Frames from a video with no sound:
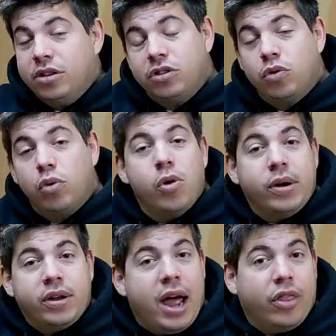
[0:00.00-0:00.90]
grew
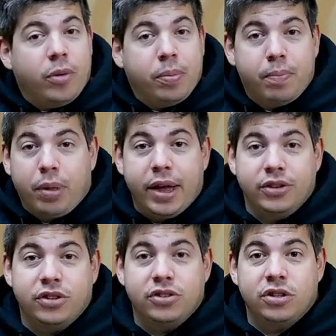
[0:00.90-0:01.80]
into other
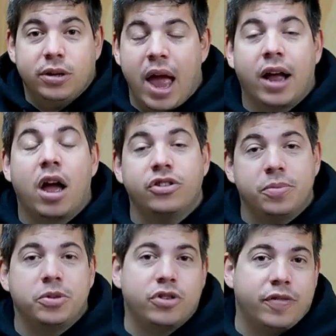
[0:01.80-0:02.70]
places. And
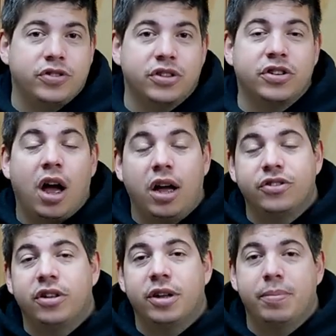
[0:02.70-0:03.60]
customer service has
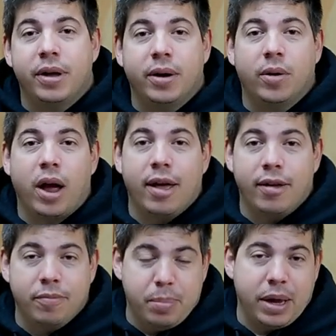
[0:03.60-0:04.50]
constantly been
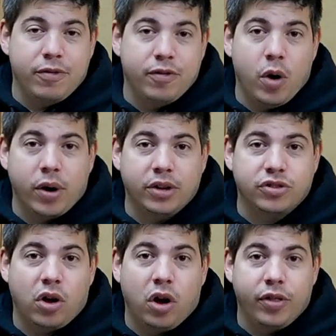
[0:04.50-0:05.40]
a big focus
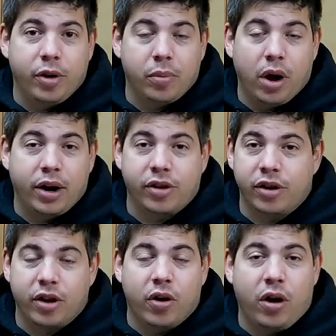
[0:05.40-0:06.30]
on their product. You
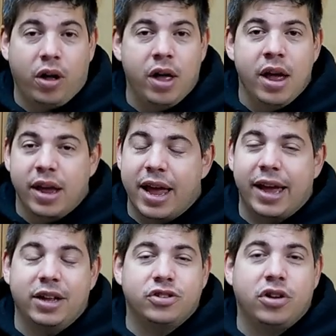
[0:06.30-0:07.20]
can call, get
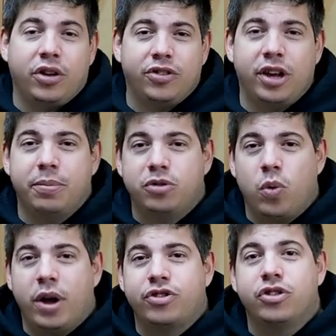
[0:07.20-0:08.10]
install tips,
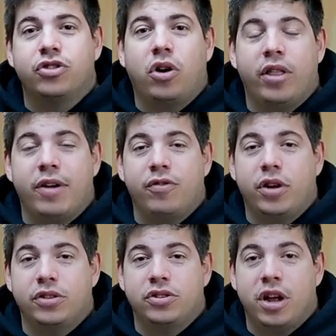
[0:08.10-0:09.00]
questions, all that
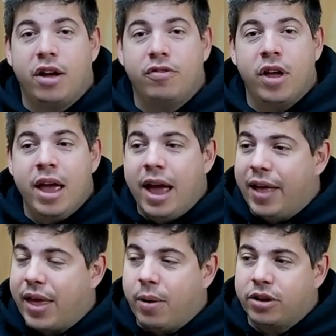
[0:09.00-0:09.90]
fun stuff. And
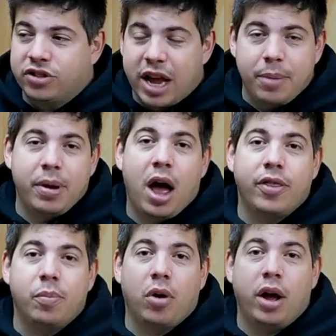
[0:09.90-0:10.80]
they stand behind
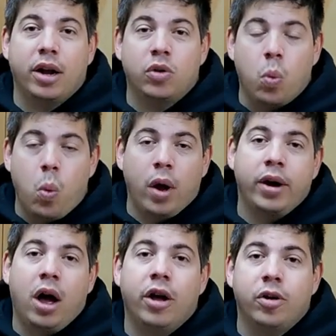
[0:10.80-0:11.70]
the product
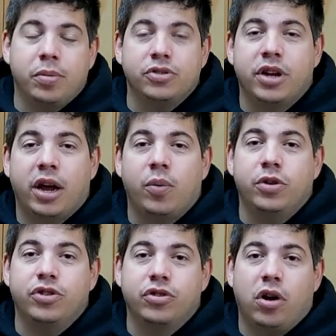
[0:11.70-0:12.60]
100%,
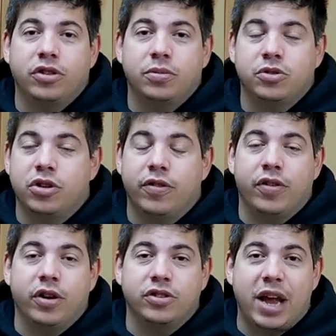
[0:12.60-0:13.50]
which is awesome. So if
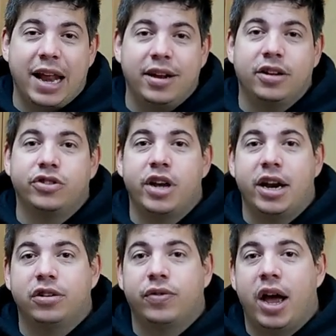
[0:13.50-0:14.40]
there is any
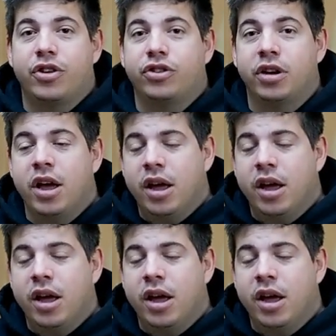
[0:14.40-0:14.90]
dissatisfaction,